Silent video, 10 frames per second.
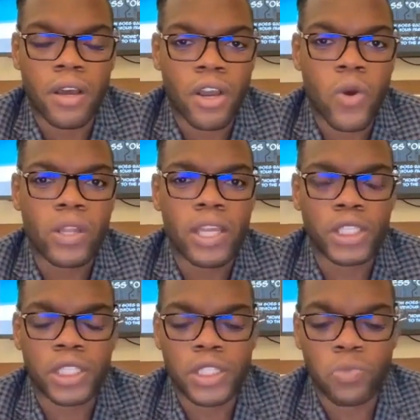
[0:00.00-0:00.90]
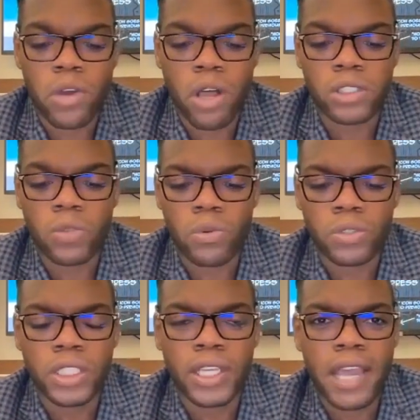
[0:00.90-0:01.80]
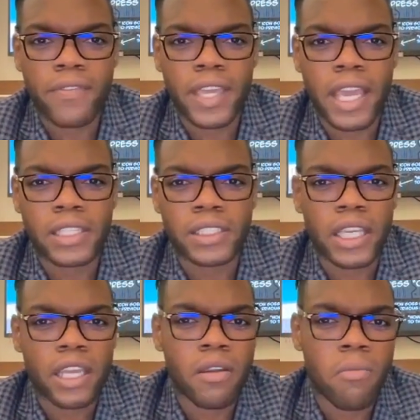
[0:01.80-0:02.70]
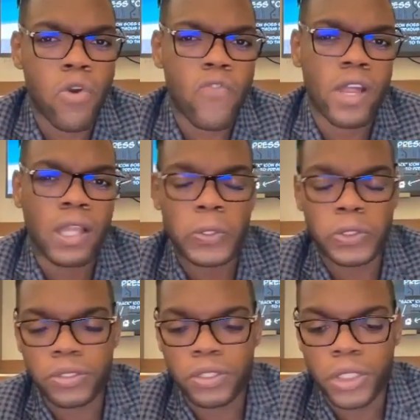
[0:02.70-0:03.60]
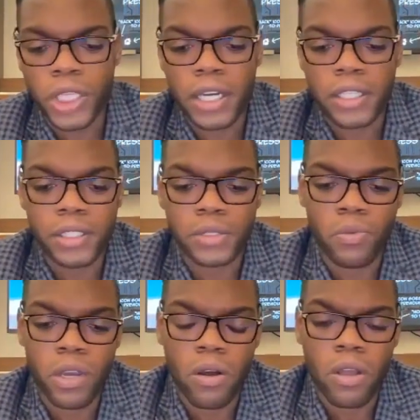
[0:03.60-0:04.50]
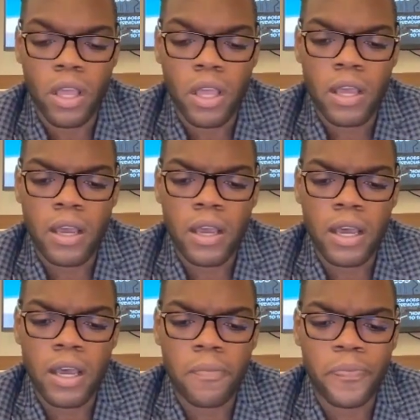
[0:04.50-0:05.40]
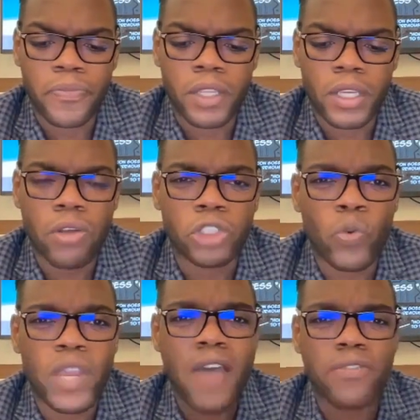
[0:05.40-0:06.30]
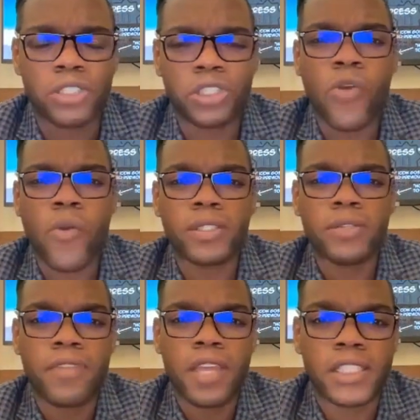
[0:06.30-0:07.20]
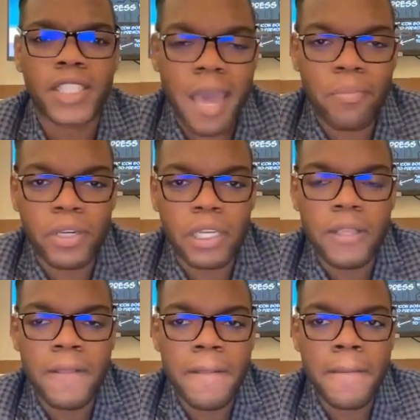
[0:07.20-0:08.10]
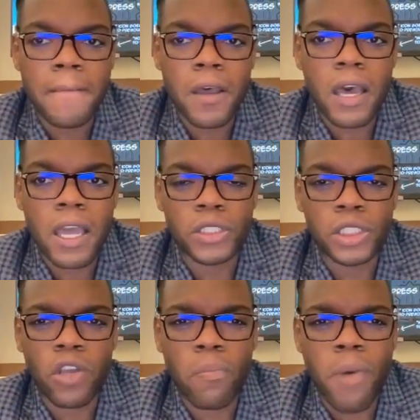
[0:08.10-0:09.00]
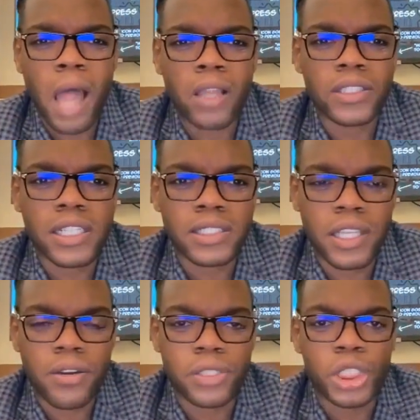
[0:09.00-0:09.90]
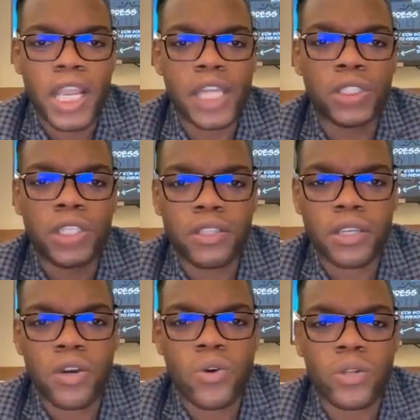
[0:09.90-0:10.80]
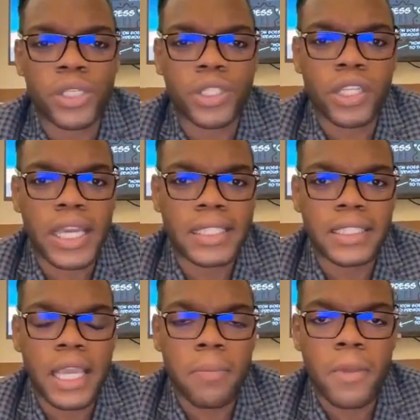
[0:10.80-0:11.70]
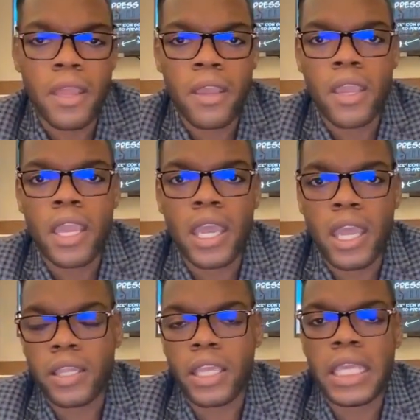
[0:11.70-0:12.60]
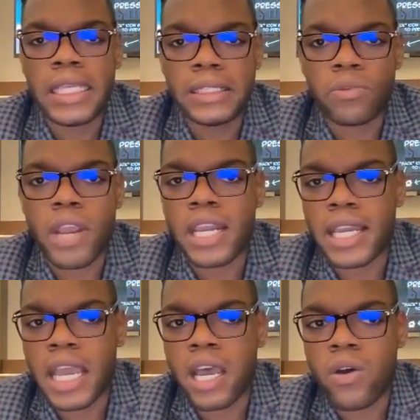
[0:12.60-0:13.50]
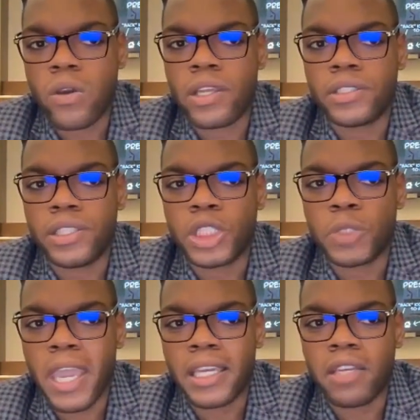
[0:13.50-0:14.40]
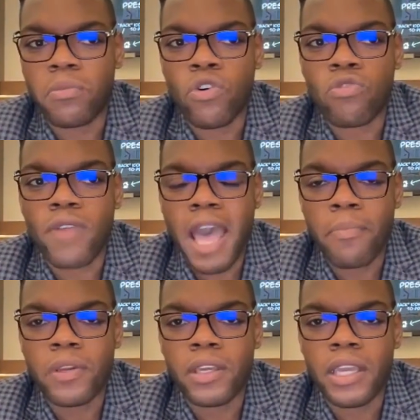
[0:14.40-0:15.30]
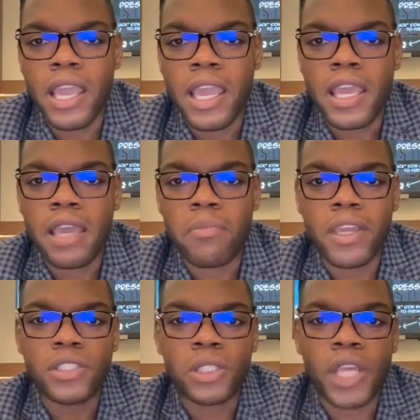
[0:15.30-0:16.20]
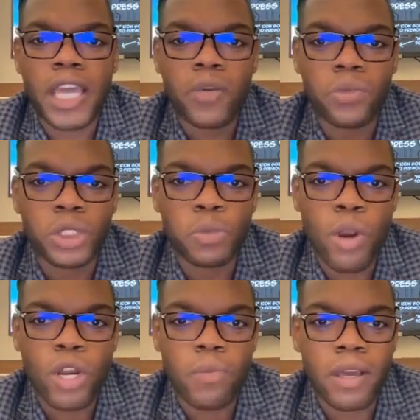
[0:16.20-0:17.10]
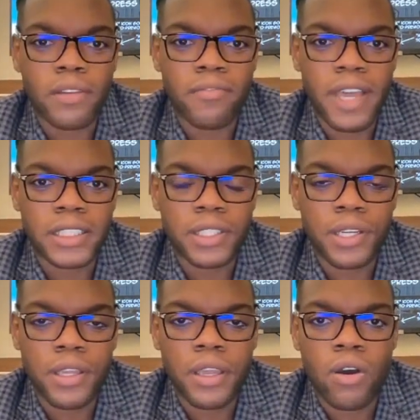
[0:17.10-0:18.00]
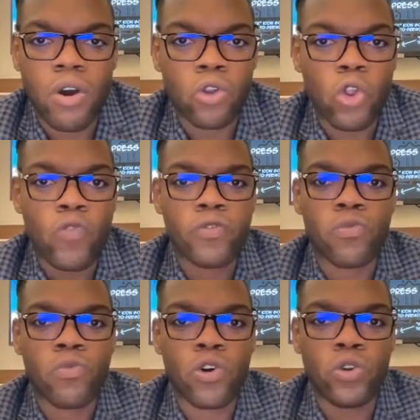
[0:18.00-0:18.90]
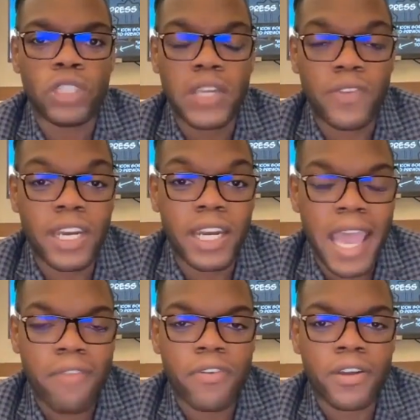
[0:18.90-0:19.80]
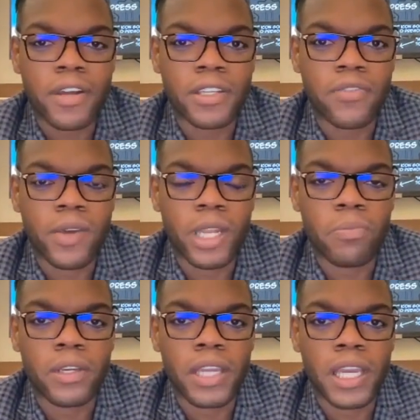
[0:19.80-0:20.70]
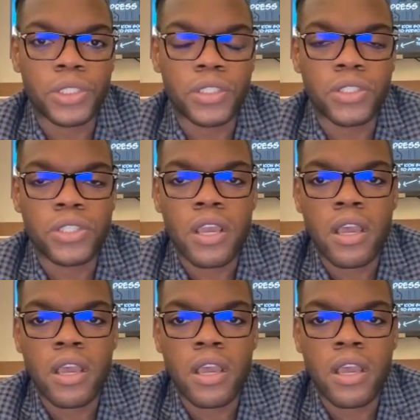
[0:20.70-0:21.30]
coalition as well. So we'll see Afghanistan moving closer to China as well. So we have a series of things happening in geopolitics that are changing the coalition landscape. And the East right now is expanding more rapidly. And because China was smart about investing all over the world, even in Africa and developing nations,